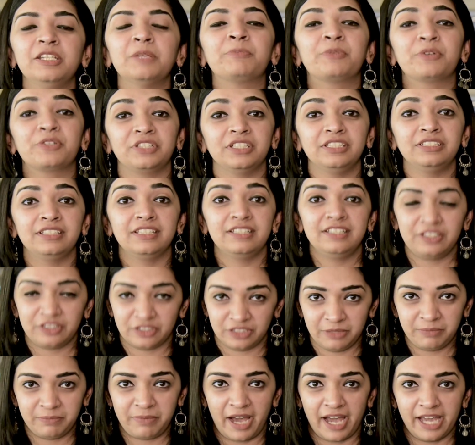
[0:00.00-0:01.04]
reported this to
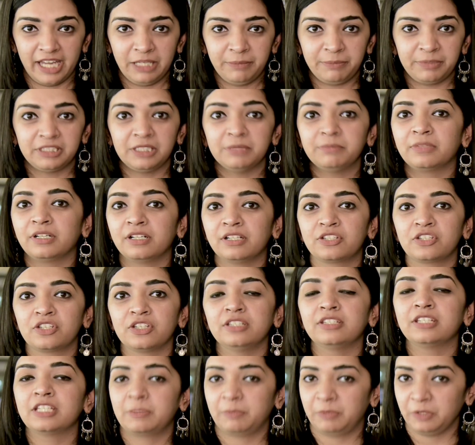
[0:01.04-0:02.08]
the bank, but the
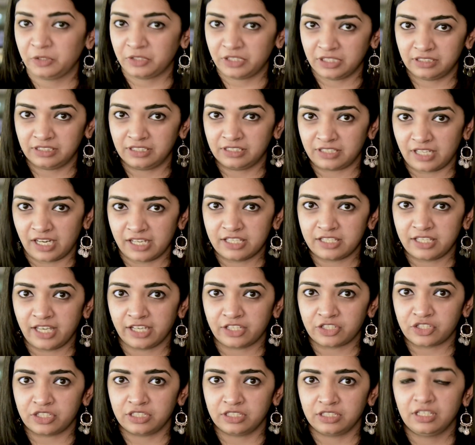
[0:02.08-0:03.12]
merchant disputed the
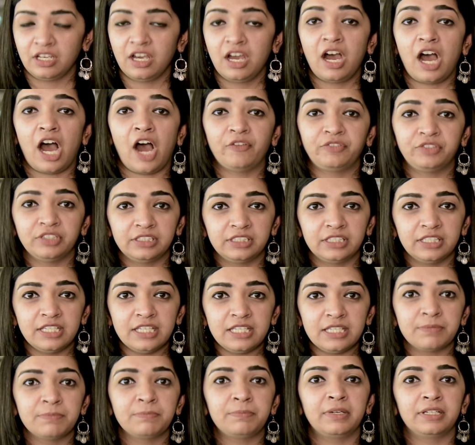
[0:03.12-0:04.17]
transaction. After
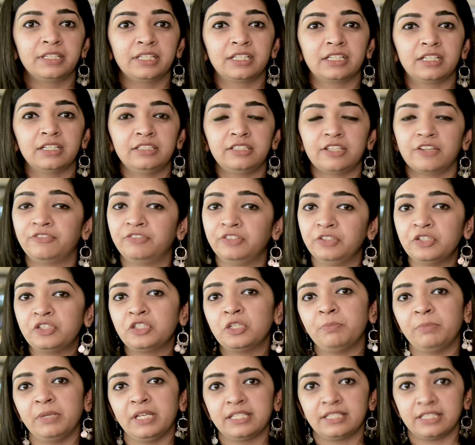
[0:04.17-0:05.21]
this, Panicker refused
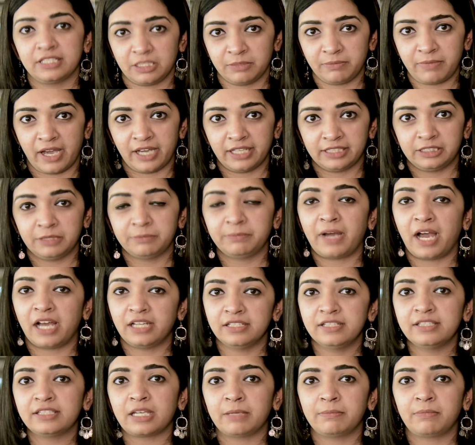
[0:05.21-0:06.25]
to pay Citibank the
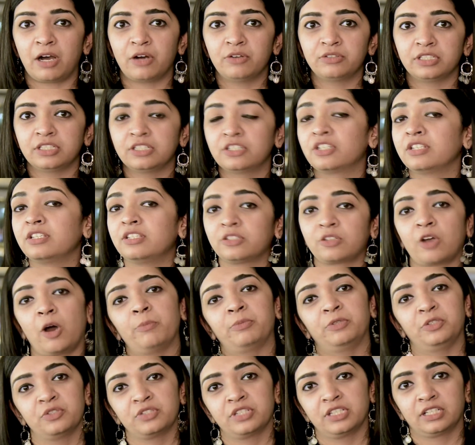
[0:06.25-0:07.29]
balance amount and just
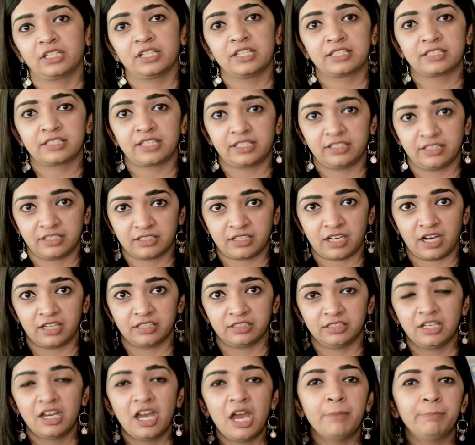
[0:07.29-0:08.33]
stopped using his credit
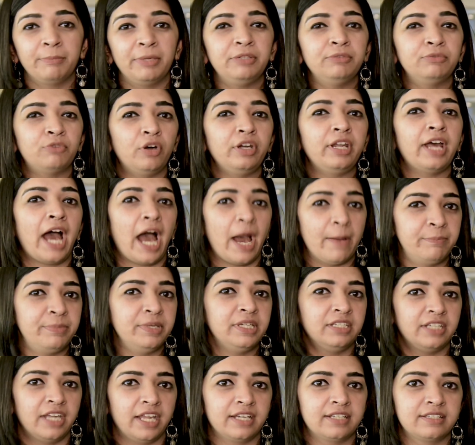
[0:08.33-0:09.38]
card. But what
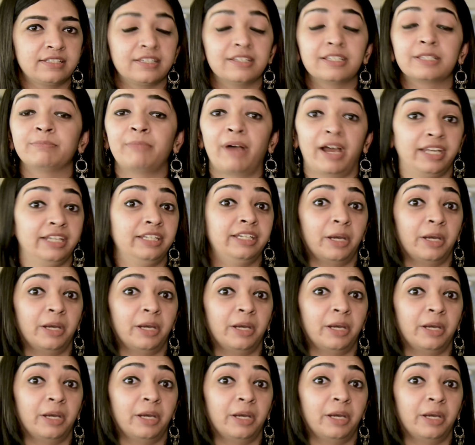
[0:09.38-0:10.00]
happened next is mind